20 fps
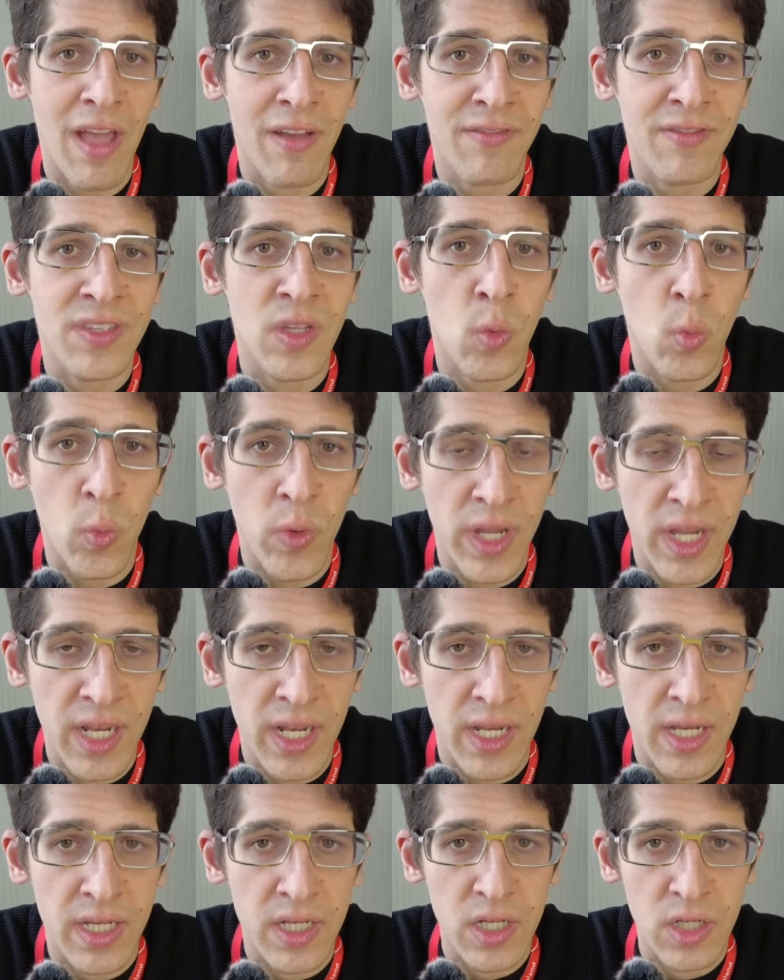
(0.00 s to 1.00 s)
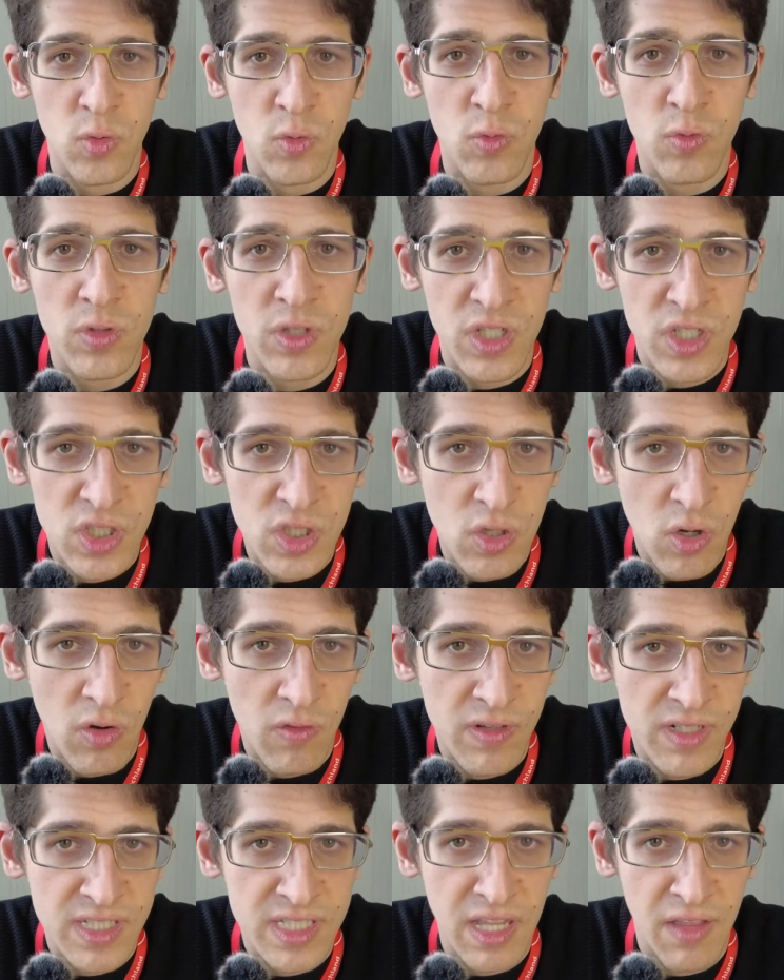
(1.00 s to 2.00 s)
have the will to
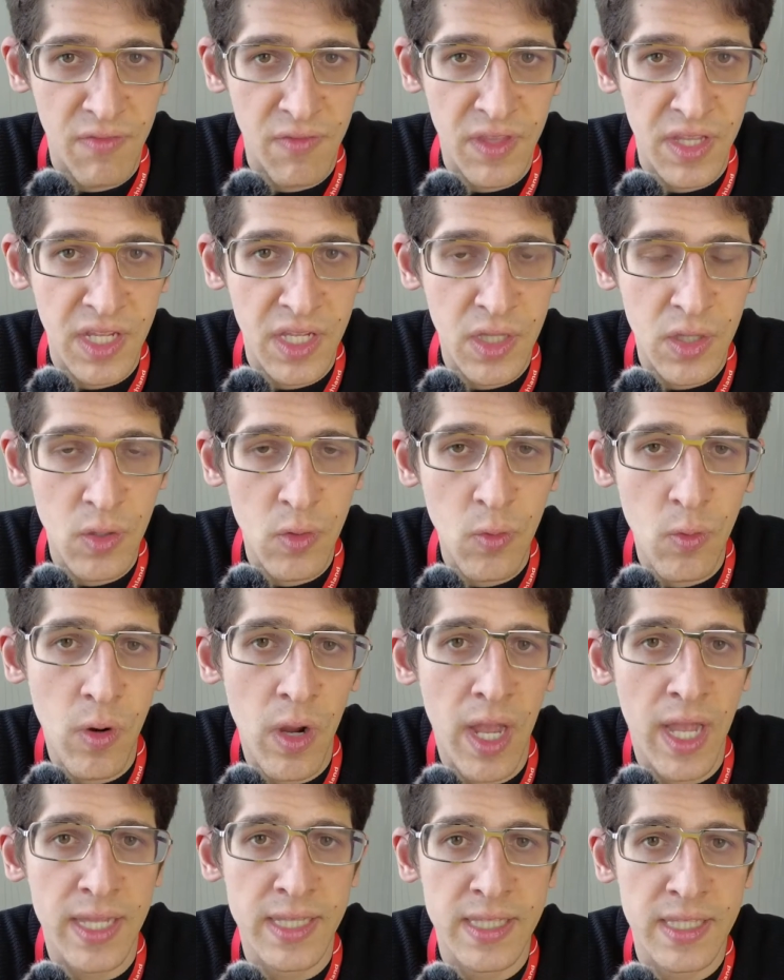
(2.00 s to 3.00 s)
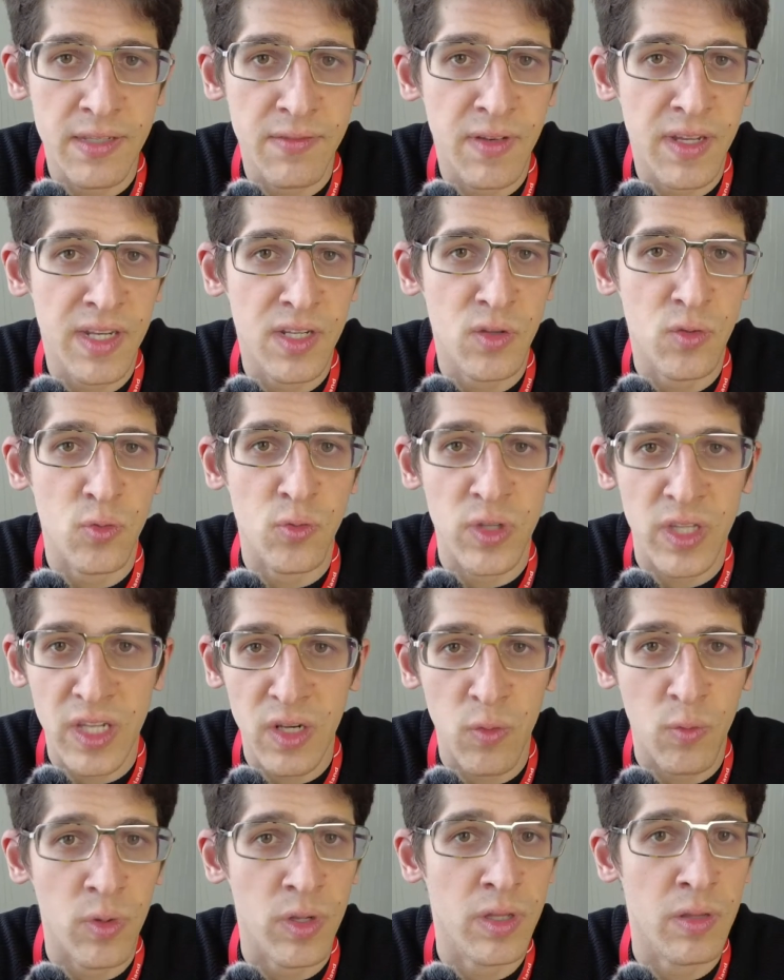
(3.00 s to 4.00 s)
discover something new and even to
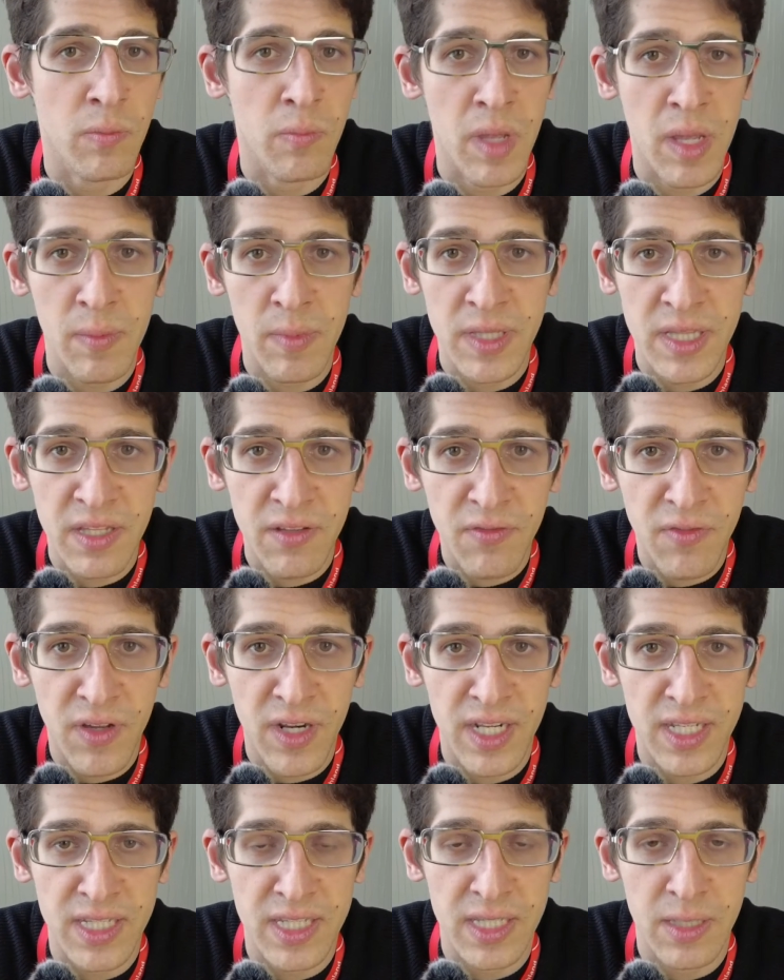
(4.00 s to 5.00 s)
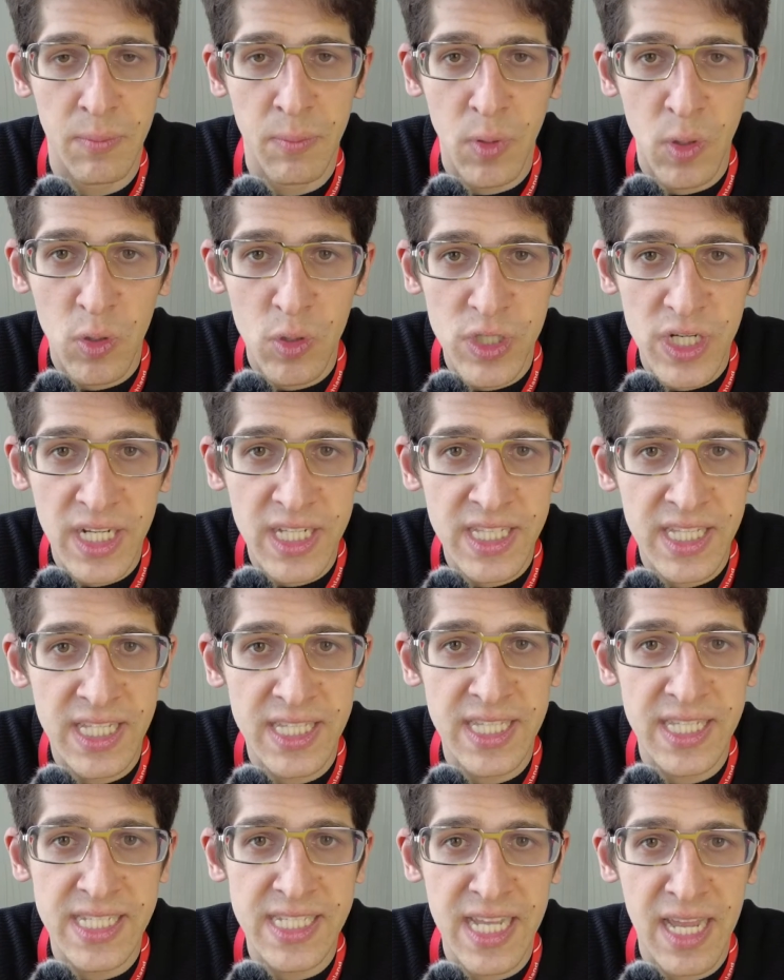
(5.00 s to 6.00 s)
deal with maybe different projects
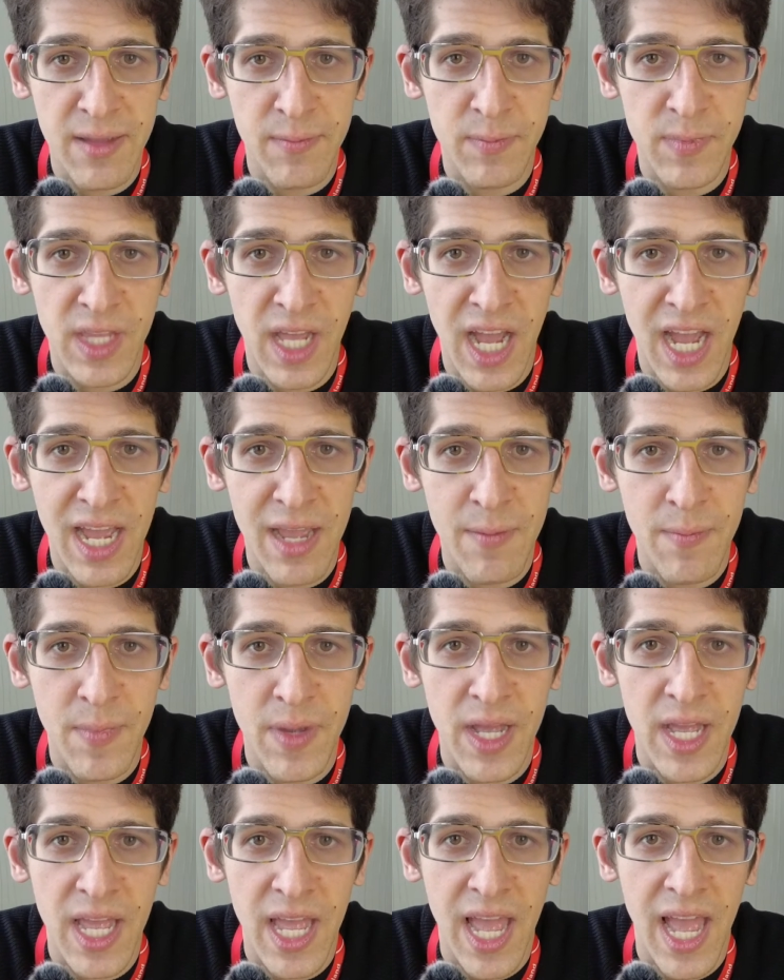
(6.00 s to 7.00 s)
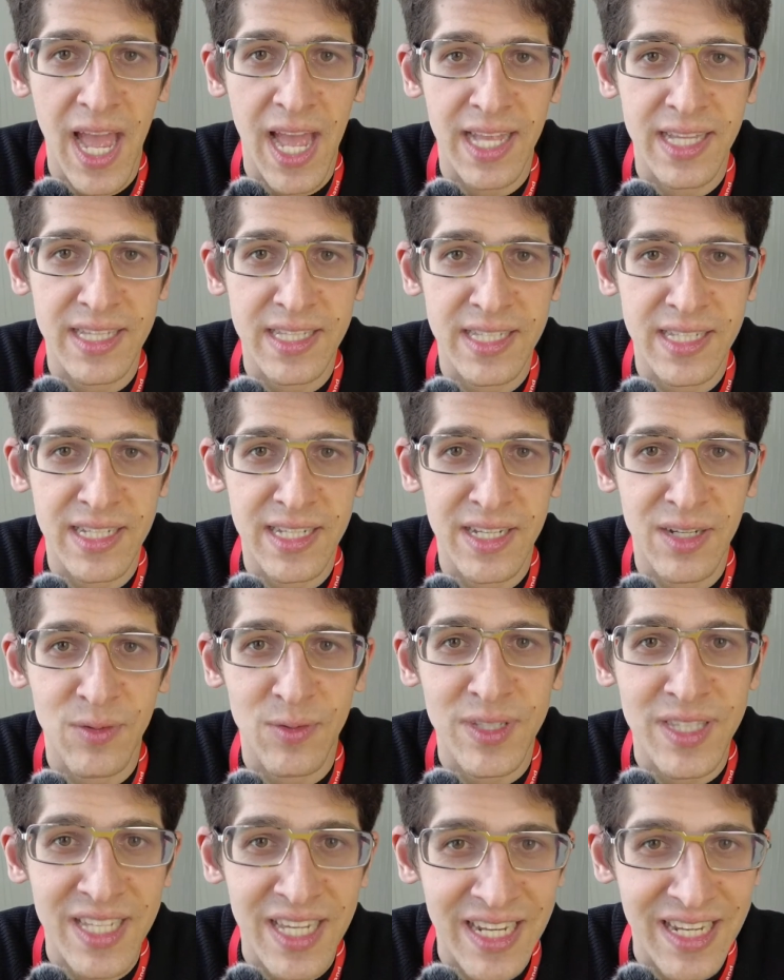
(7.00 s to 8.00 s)
at the same time and
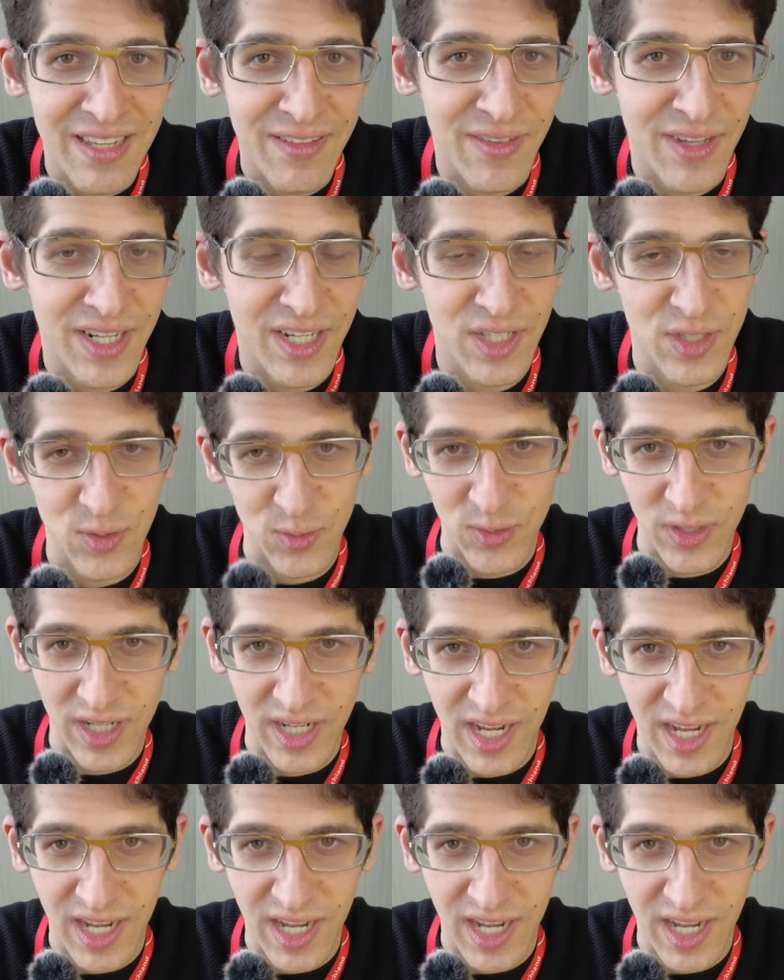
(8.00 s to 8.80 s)
we deliver it to the